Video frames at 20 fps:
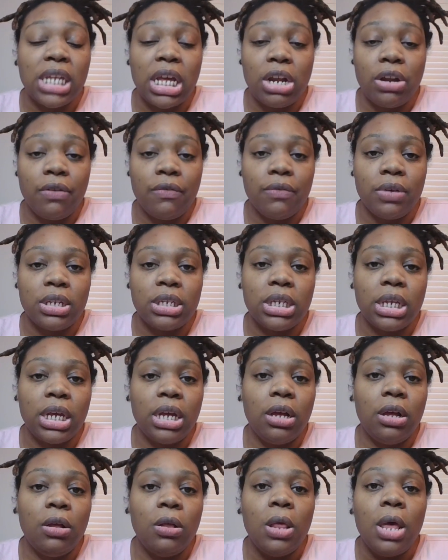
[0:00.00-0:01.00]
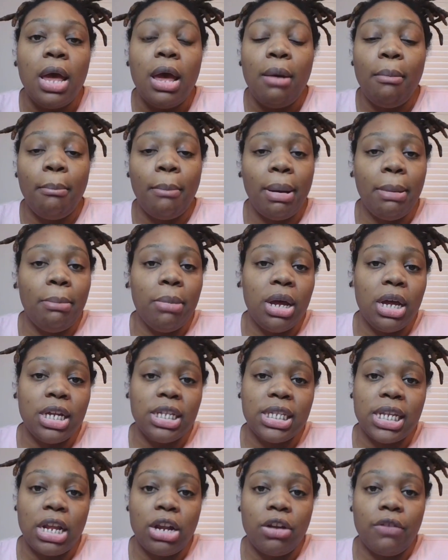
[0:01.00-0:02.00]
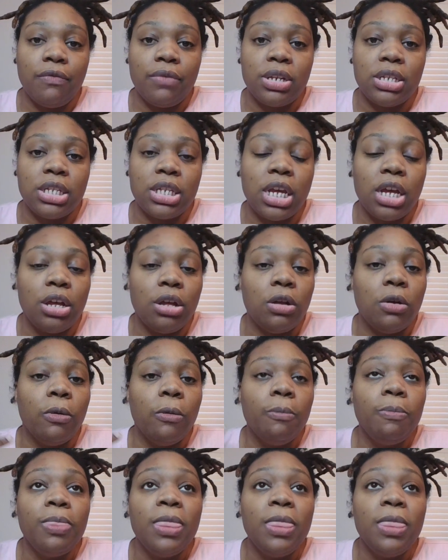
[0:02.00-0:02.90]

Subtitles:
that are for sale, my mugs that are for sale,